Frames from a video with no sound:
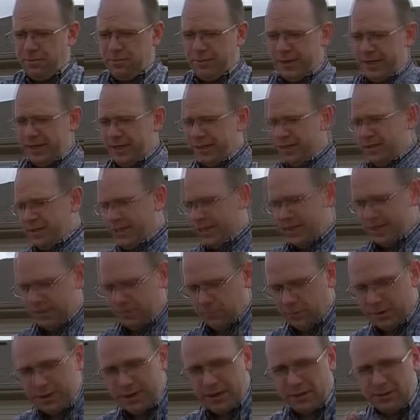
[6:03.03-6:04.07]
band, and
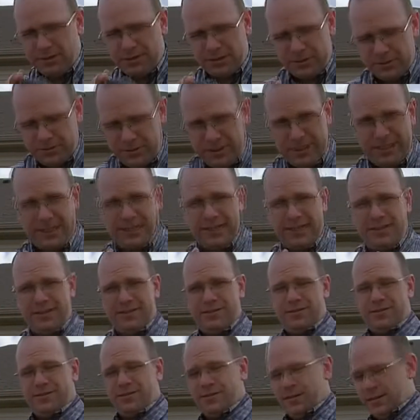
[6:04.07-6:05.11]
what they'll do
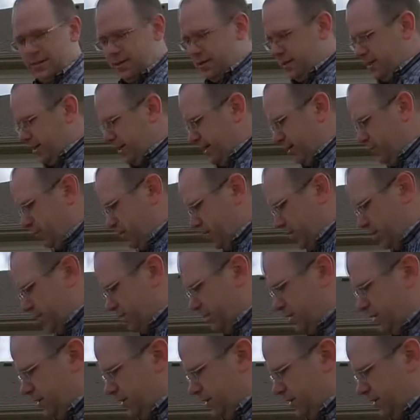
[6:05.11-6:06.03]
is they will